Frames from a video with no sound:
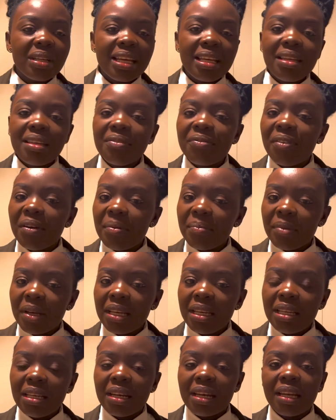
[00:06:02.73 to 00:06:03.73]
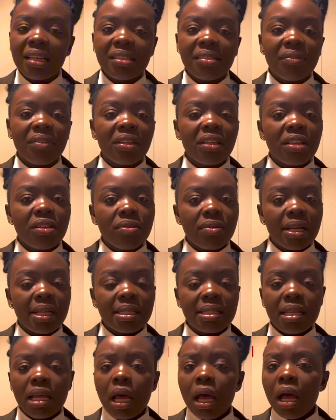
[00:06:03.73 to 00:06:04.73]
any relative in the
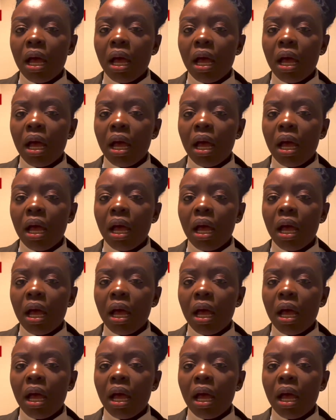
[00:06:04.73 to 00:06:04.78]
US?